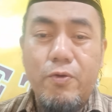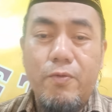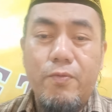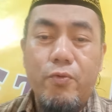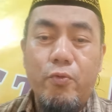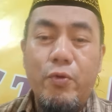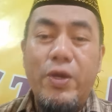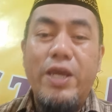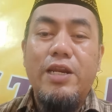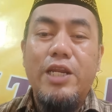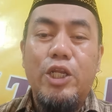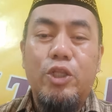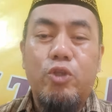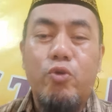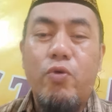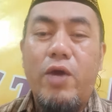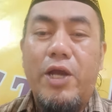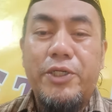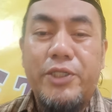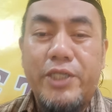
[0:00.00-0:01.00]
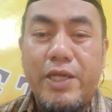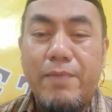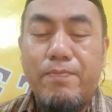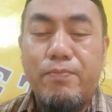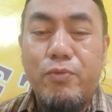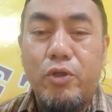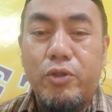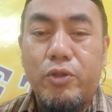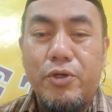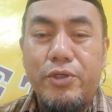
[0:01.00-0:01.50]
willing to accept,
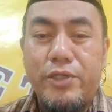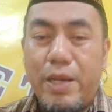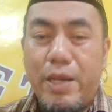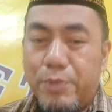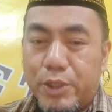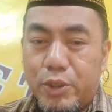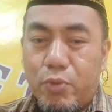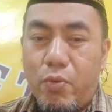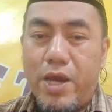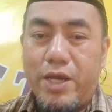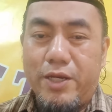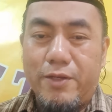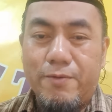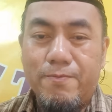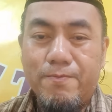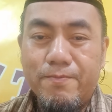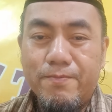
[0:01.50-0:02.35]
Dr. James White,